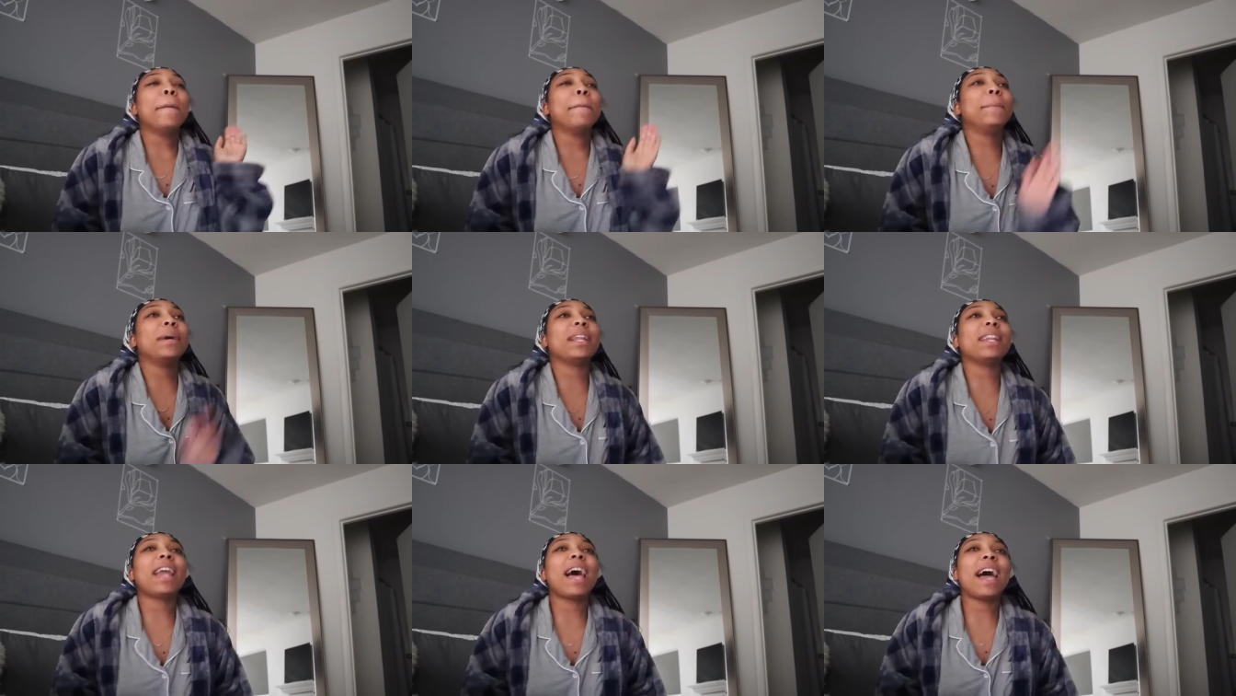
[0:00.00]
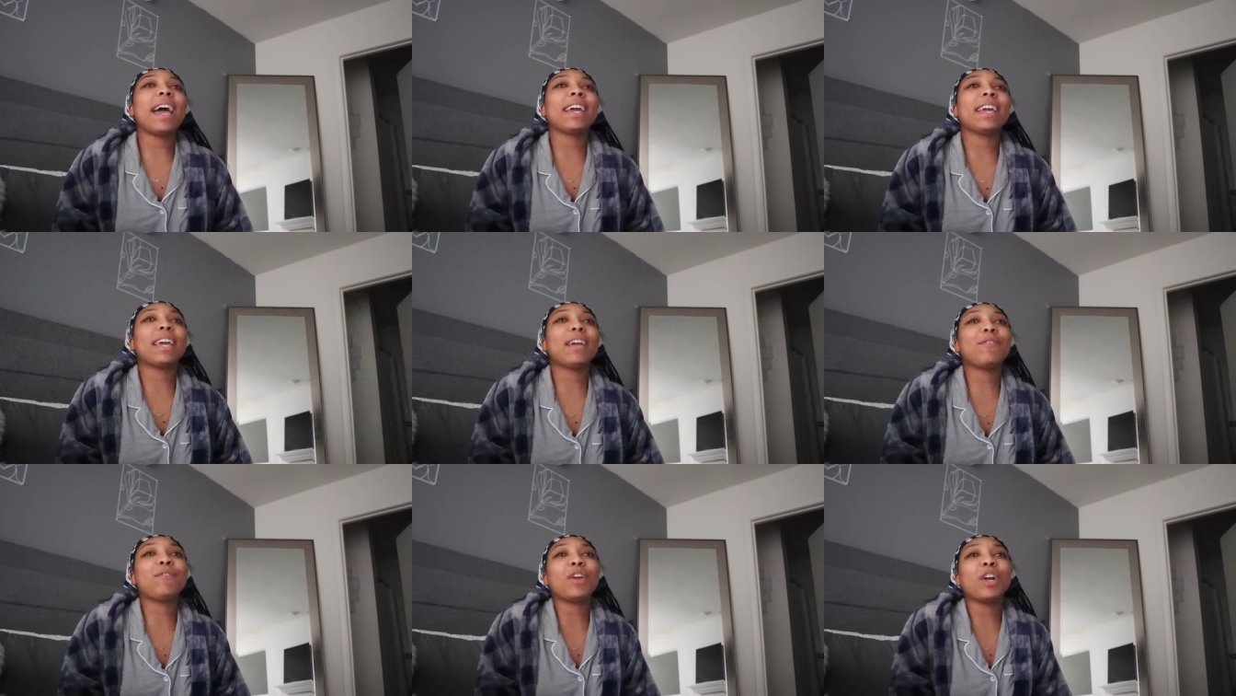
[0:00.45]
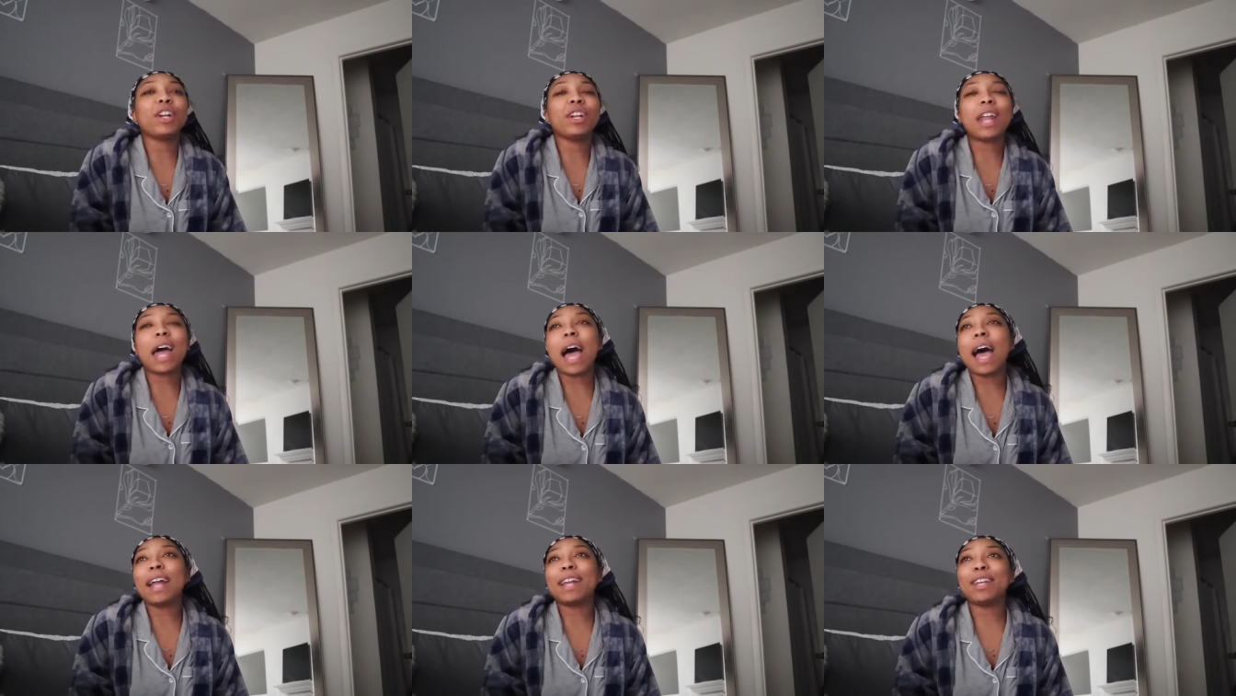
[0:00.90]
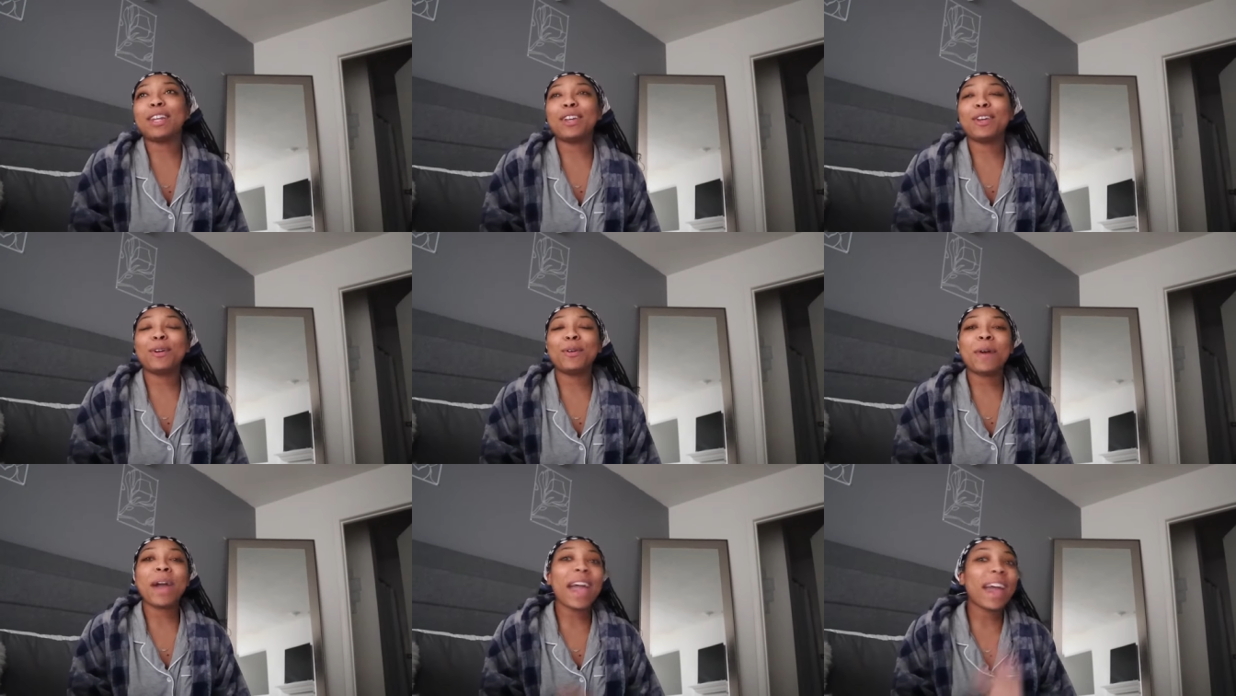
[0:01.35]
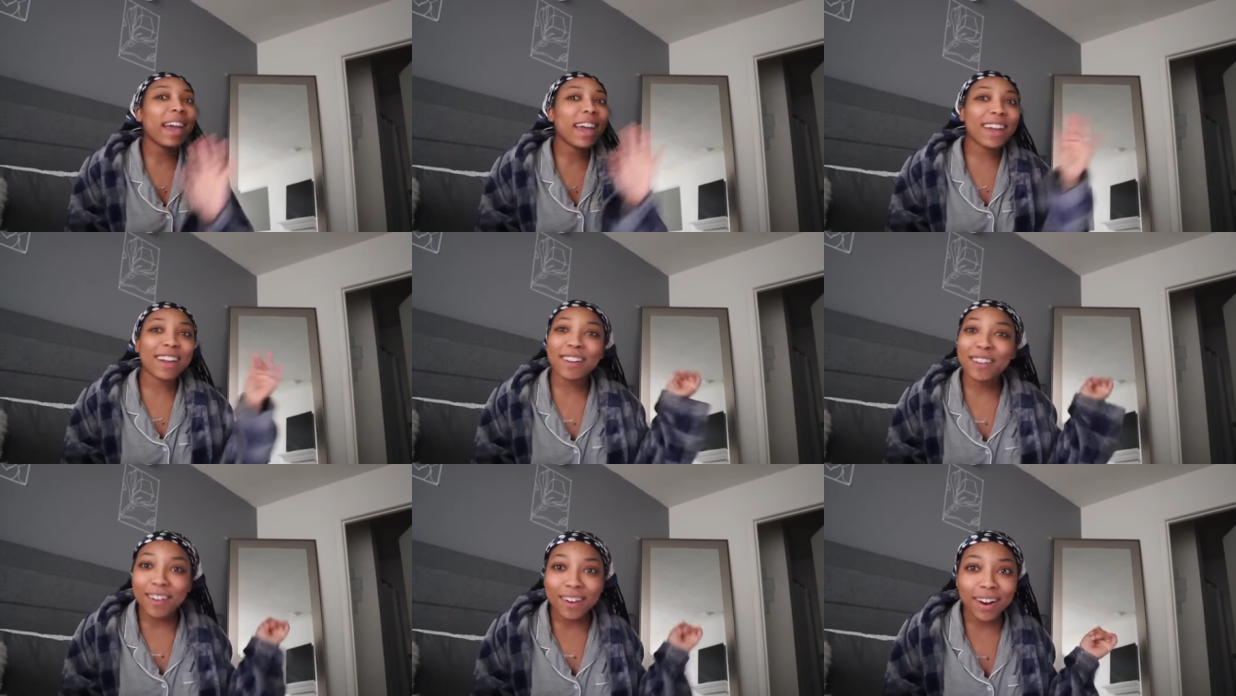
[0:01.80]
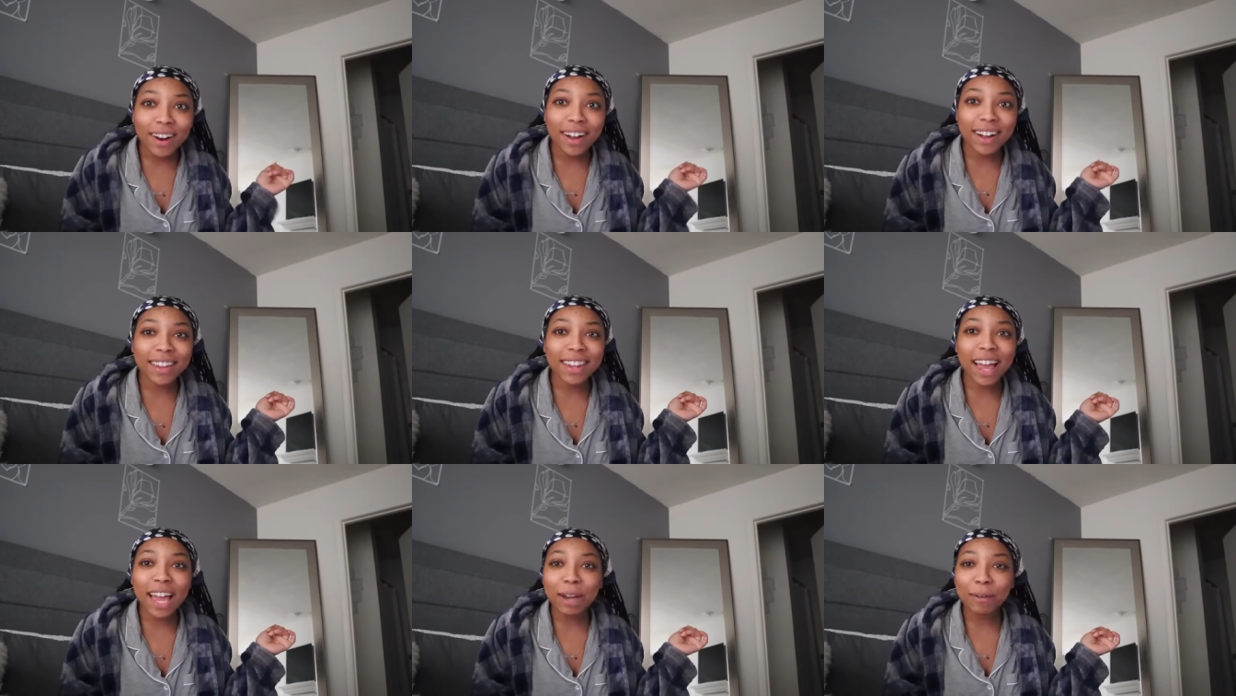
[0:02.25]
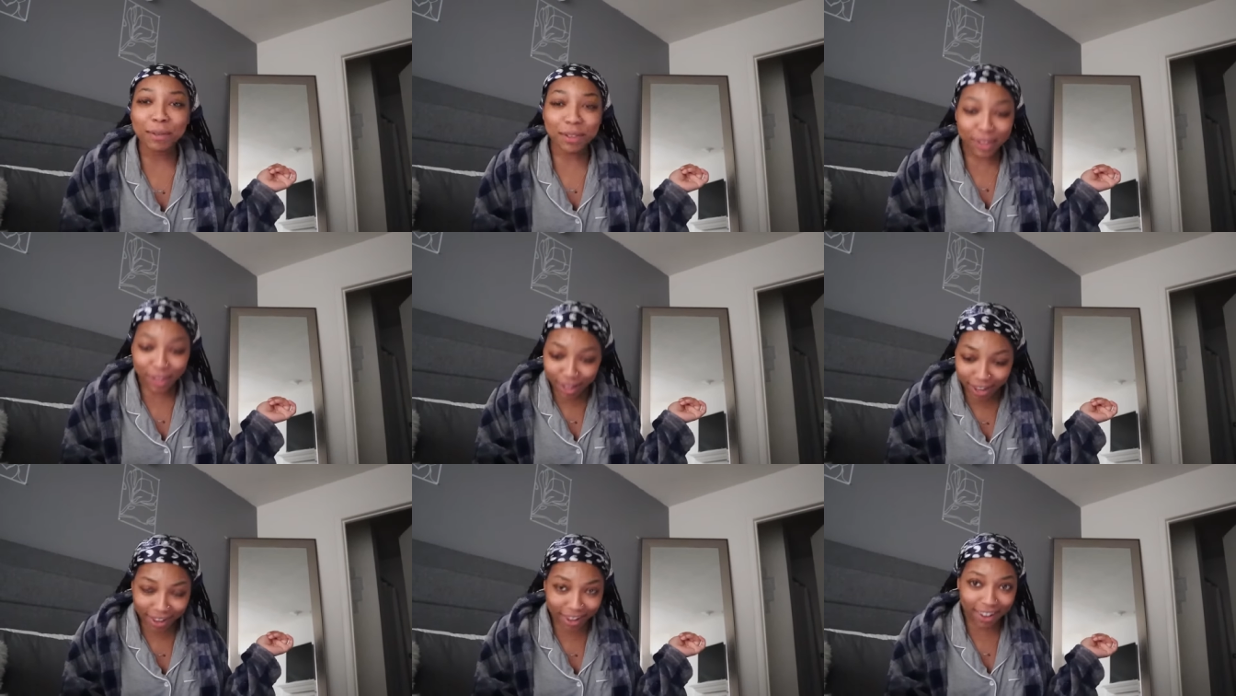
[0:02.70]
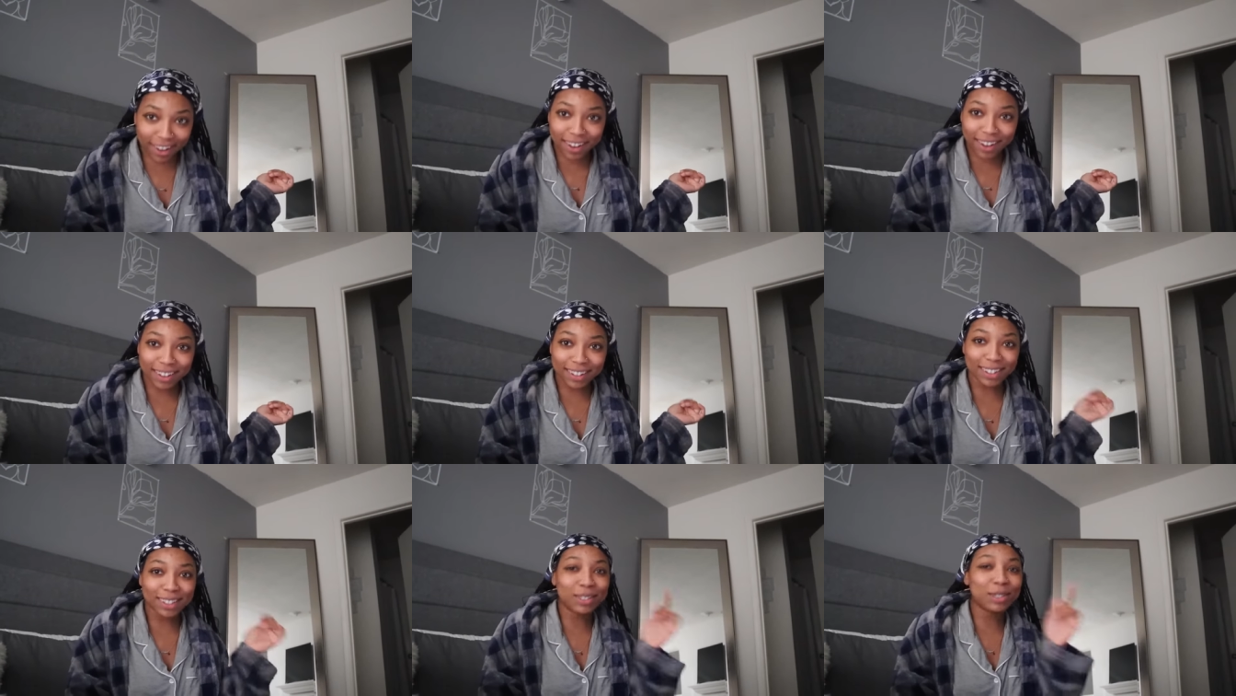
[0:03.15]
but like, if you're not new, hey girl, like what the heck?